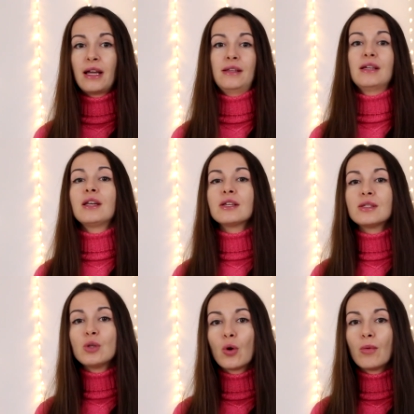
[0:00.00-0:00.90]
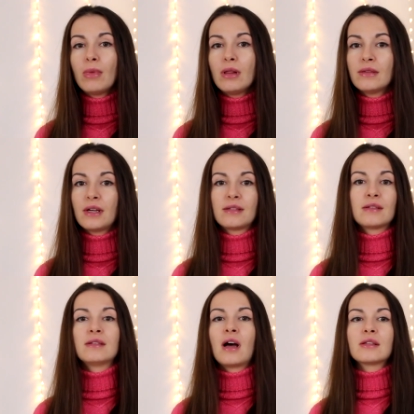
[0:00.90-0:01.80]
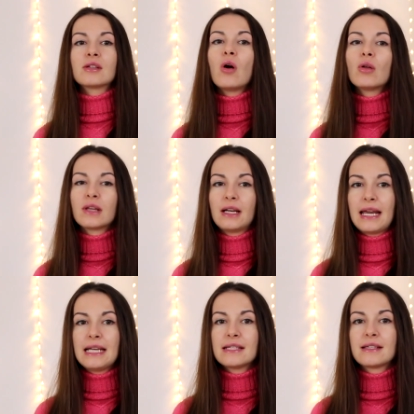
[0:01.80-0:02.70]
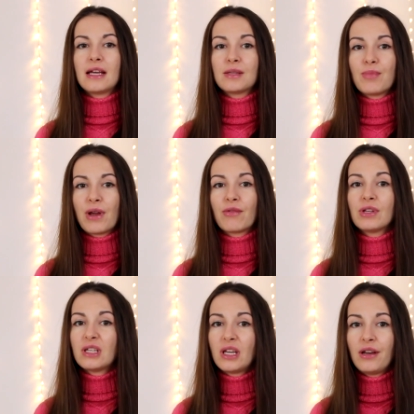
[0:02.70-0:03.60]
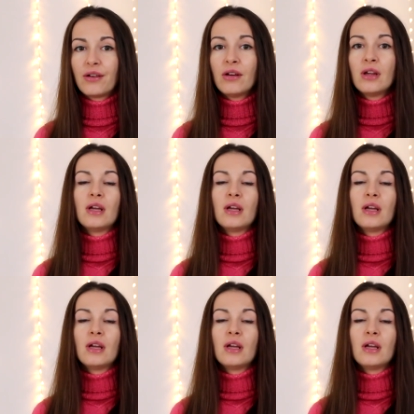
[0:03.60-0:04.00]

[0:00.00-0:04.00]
then it is normal that not all the ladies get married here